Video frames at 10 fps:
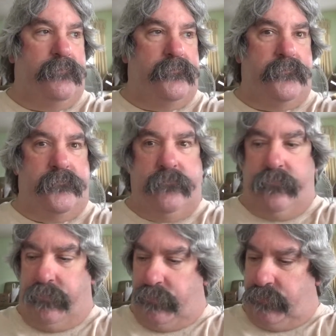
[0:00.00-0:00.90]

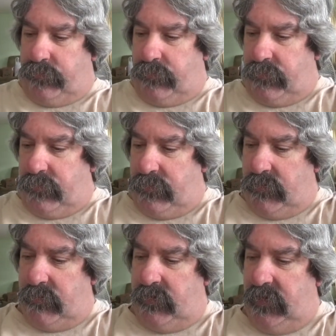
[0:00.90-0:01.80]

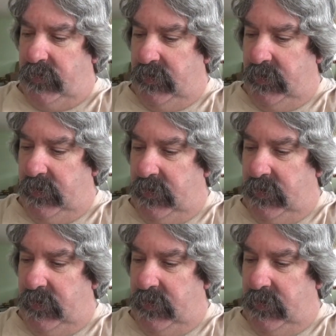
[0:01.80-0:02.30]
[no speech]